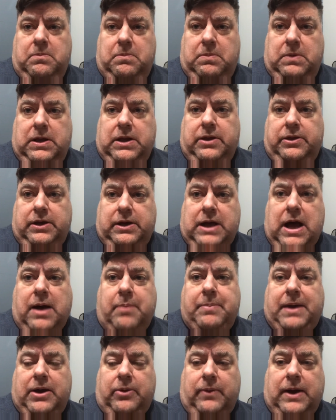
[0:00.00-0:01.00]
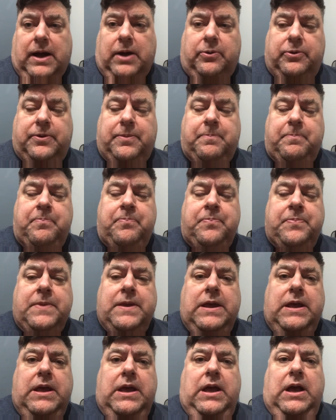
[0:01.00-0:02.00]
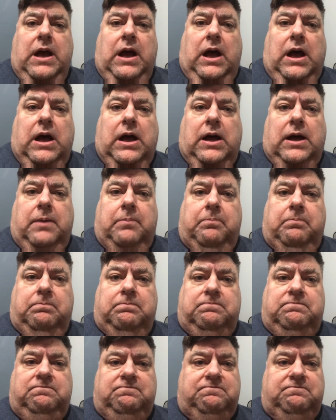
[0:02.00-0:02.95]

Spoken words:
the combat round.